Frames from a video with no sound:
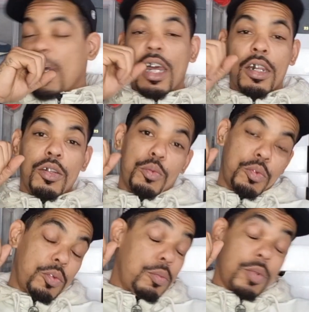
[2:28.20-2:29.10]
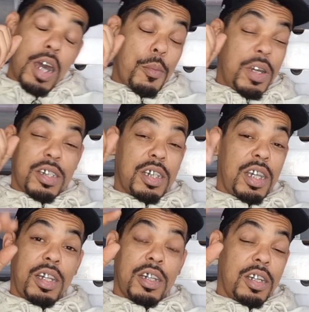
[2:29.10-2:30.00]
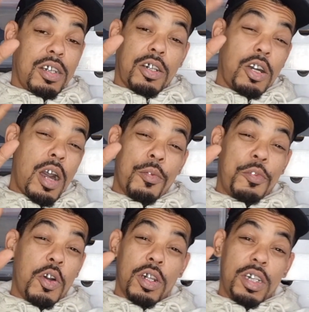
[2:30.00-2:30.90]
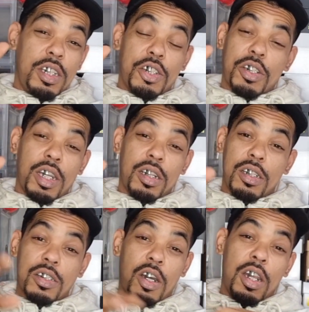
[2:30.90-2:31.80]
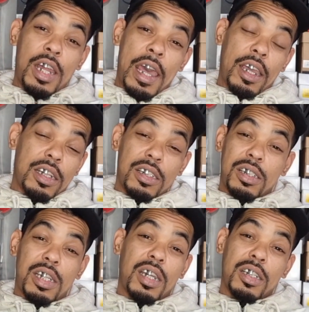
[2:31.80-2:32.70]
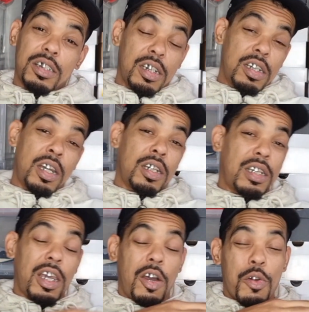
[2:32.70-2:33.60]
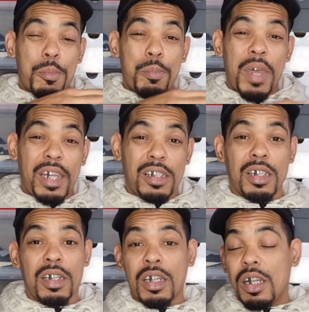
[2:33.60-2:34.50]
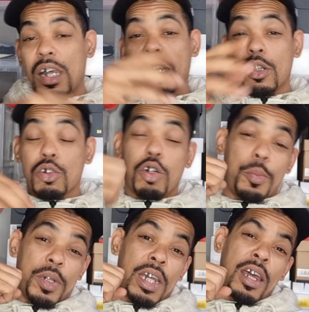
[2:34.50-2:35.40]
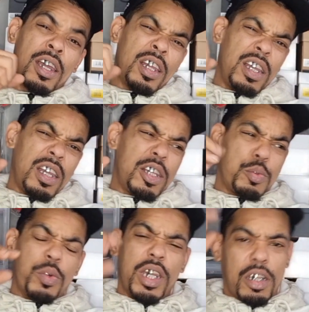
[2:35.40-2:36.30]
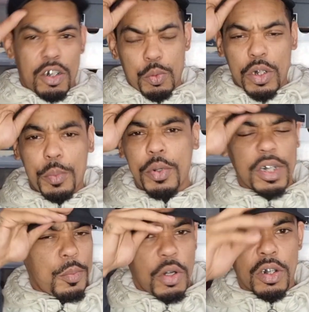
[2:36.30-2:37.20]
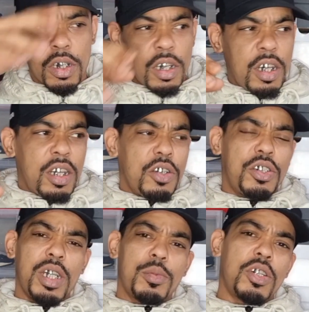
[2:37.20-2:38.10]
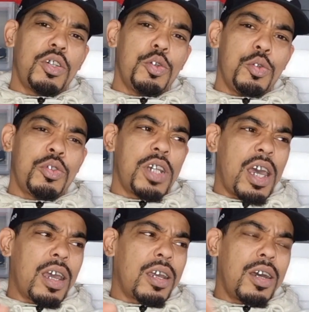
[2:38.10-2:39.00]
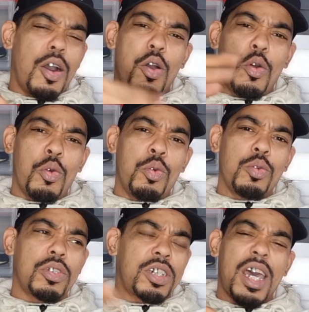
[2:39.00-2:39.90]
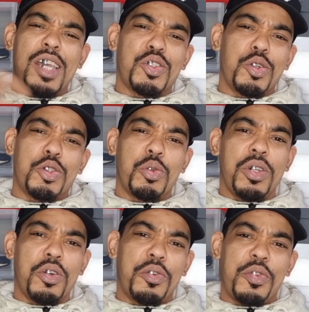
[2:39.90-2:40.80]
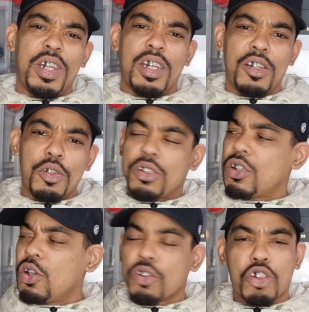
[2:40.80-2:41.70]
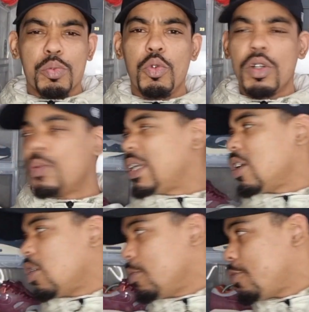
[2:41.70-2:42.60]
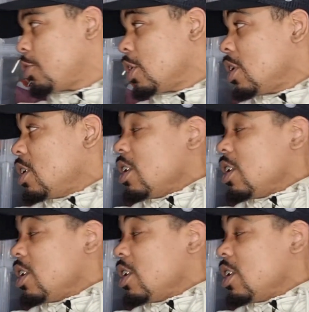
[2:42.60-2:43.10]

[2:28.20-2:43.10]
and I must say the comfort on these trainers are like second to none. They are amazing. And then on top of that, it's weird because when you put them on, you seem to lose like a whole size or 2 in your feet. It looks a lot smaller when they're on foot.